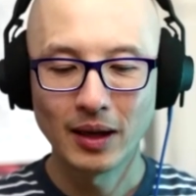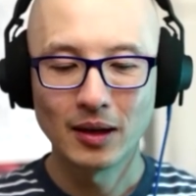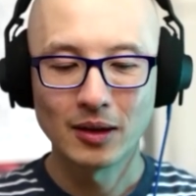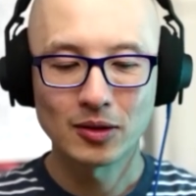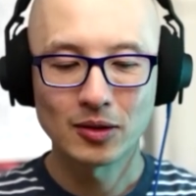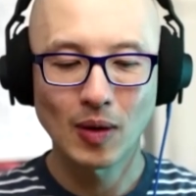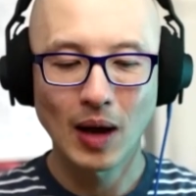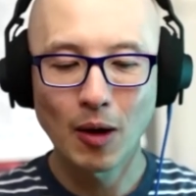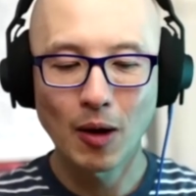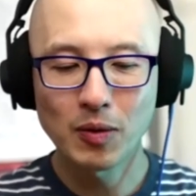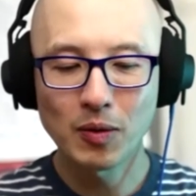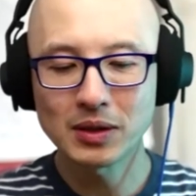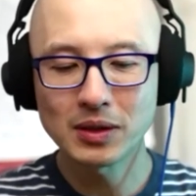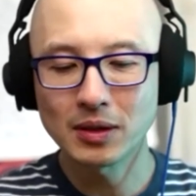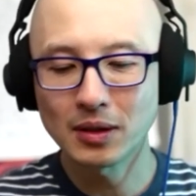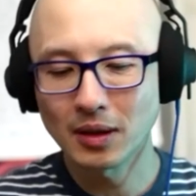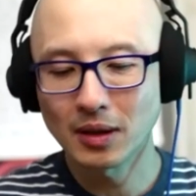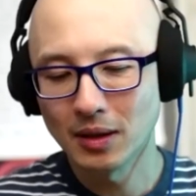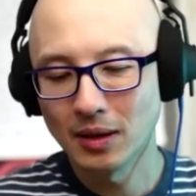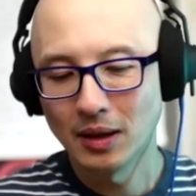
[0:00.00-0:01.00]
So I
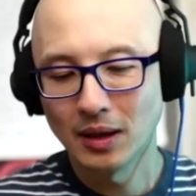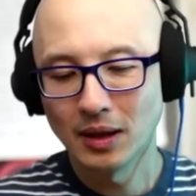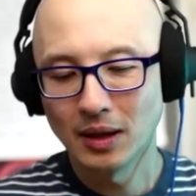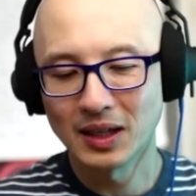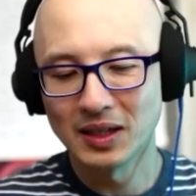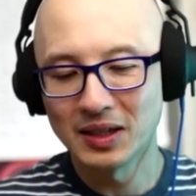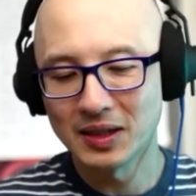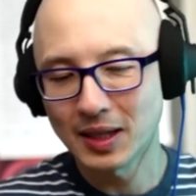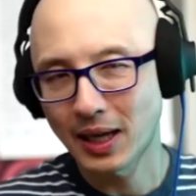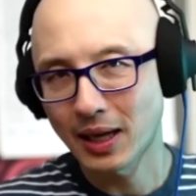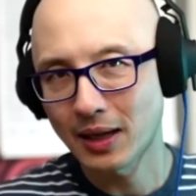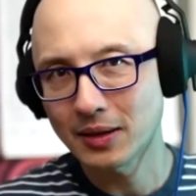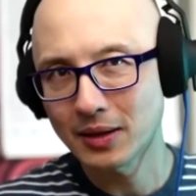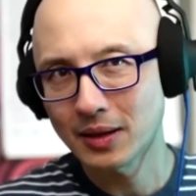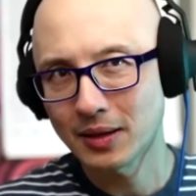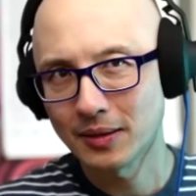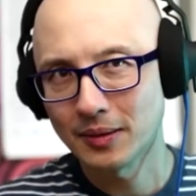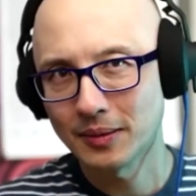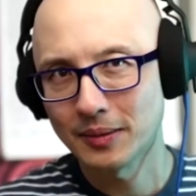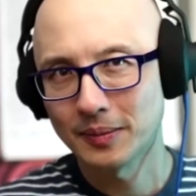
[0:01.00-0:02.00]
wasn't
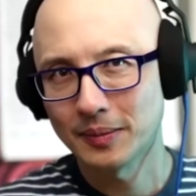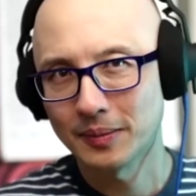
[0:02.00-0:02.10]
content